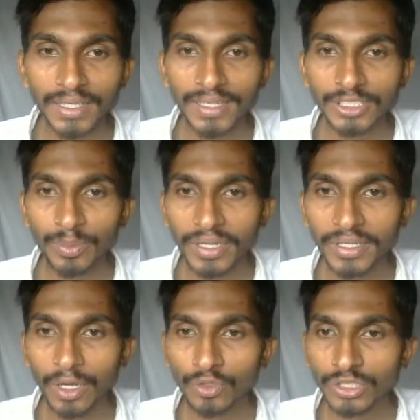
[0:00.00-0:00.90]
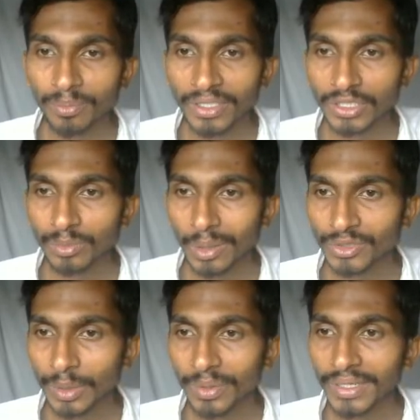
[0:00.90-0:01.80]
Let's break it down step by step.
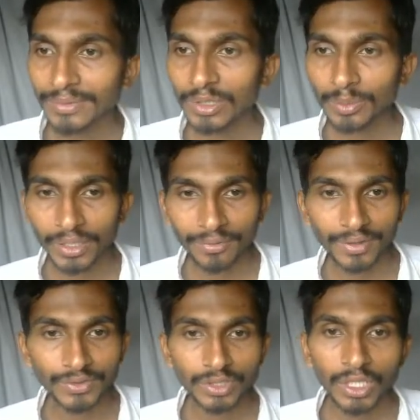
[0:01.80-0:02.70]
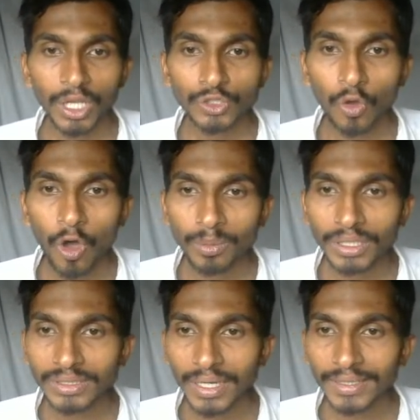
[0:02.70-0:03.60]
JavaScript and TypeScript reference. So
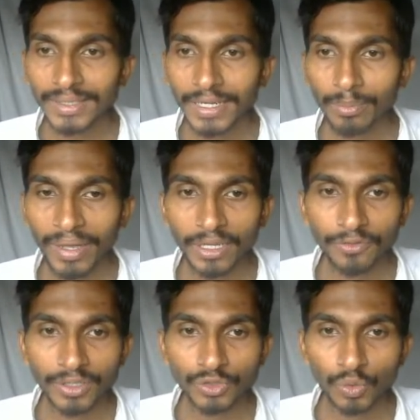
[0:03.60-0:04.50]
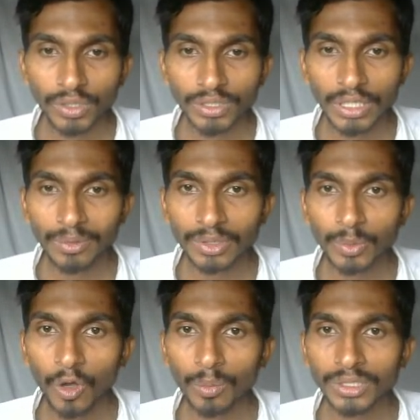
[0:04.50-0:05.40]
objects are assigned by reference. So in JavaScript,
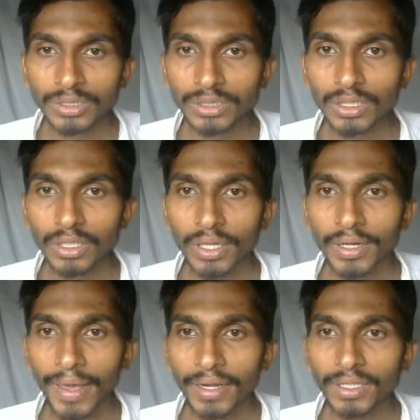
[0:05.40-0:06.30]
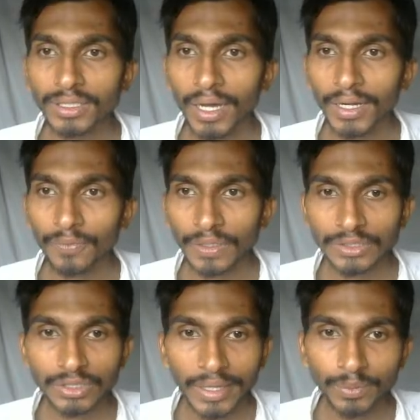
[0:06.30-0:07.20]
objects and arrays are reference
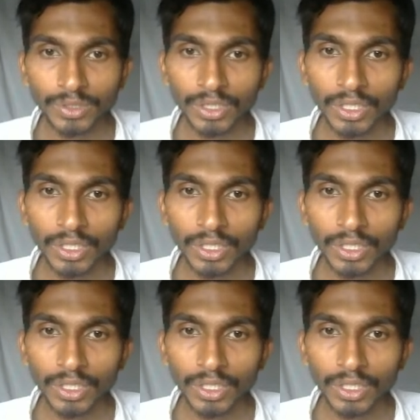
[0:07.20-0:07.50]
types.